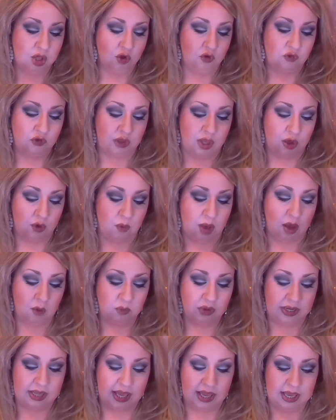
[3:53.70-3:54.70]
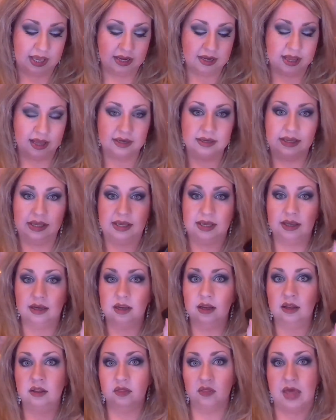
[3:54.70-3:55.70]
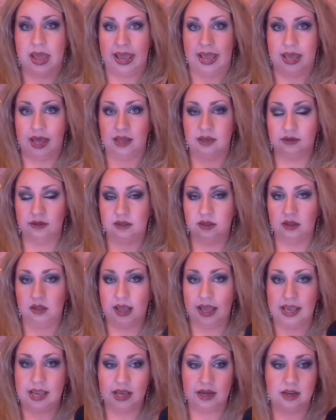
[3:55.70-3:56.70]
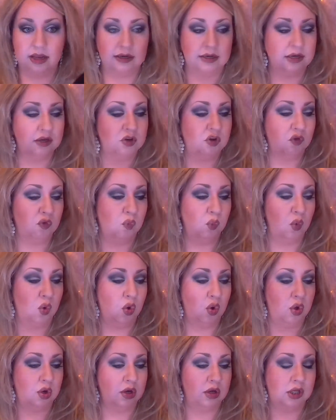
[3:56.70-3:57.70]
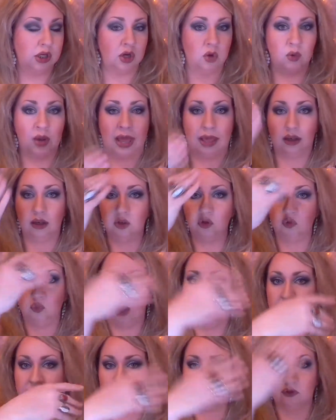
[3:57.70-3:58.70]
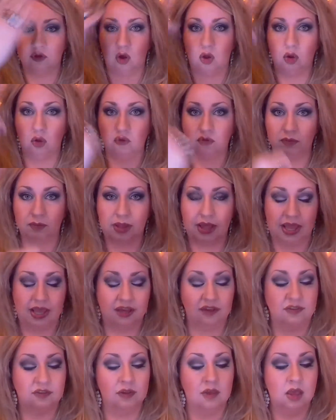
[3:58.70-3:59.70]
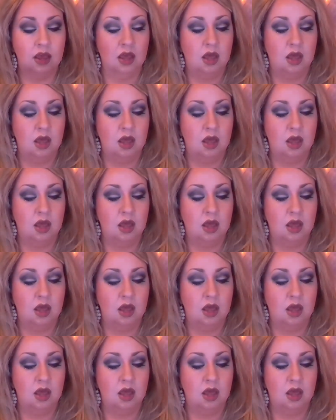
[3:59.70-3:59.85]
So I went ahead and I did that, and I did just one, like little swipings all over the place.